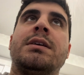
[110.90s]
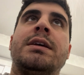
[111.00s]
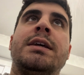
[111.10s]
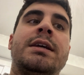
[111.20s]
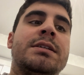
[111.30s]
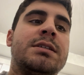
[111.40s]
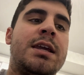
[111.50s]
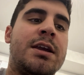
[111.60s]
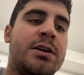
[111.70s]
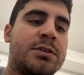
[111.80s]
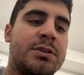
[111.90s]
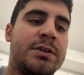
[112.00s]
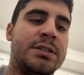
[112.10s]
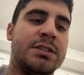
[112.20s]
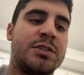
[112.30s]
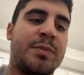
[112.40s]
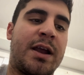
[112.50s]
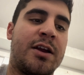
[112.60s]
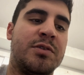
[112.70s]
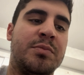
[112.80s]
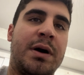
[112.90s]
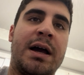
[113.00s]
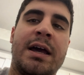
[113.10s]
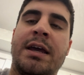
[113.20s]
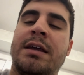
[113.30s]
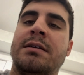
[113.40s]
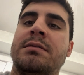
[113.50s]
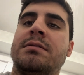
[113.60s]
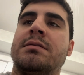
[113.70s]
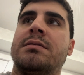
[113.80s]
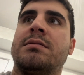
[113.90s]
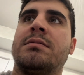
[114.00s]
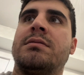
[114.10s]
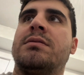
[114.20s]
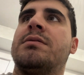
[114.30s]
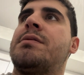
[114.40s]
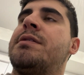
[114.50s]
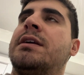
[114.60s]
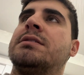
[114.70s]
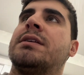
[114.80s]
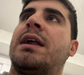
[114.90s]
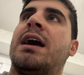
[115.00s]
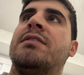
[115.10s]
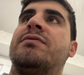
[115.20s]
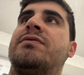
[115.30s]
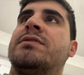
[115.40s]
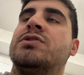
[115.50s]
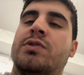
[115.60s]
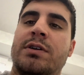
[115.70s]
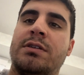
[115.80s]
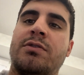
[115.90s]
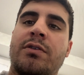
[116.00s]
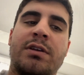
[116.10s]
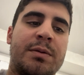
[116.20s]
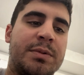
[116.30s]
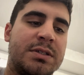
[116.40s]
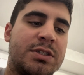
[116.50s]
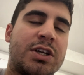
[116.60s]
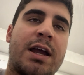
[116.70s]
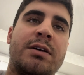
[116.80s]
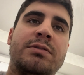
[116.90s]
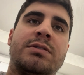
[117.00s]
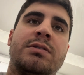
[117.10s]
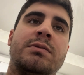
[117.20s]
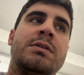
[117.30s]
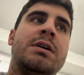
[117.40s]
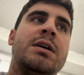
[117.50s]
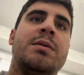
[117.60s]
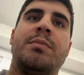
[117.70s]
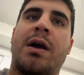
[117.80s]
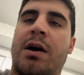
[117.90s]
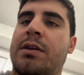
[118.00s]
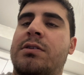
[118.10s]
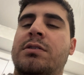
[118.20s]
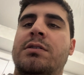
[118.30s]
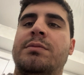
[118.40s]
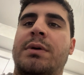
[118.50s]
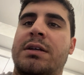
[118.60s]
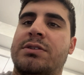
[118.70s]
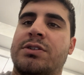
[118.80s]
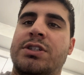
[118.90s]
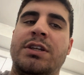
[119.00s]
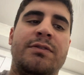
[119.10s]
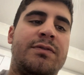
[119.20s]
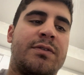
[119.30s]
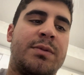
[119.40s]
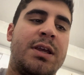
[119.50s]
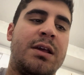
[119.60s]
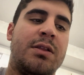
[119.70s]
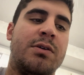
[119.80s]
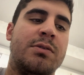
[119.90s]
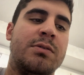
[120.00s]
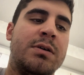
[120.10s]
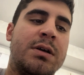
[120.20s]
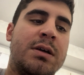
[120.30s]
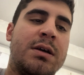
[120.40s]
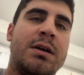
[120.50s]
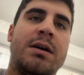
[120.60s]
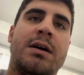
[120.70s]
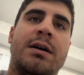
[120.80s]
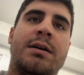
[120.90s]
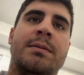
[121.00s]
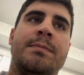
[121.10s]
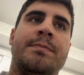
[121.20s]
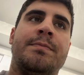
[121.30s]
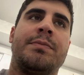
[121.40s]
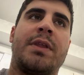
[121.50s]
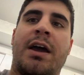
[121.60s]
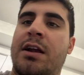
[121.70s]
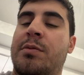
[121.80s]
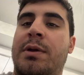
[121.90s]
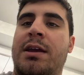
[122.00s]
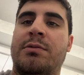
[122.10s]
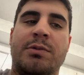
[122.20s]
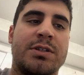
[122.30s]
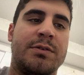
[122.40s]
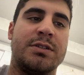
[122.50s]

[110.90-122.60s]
His character is inspired by things that I've enjoyed growing up as a child, so Bionicle, Master Chief from Halo, Iron Man, which I was a